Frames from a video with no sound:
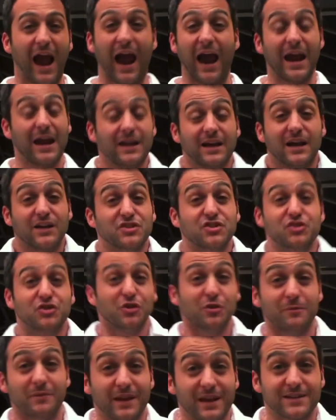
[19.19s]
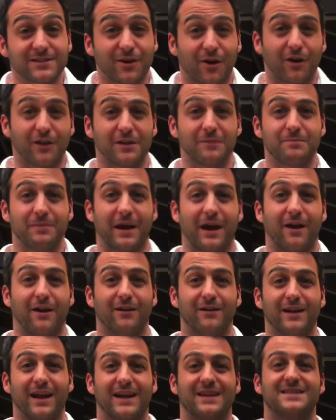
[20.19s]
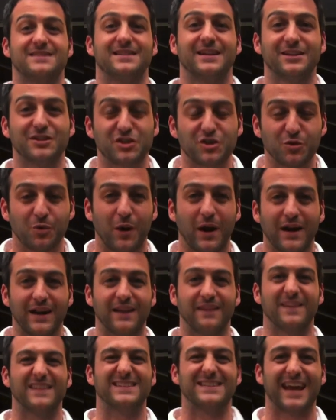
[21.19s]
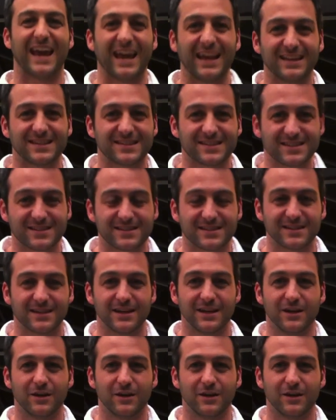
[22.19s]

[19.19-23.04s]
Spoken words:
I assume that it's all about accentuating the tastes.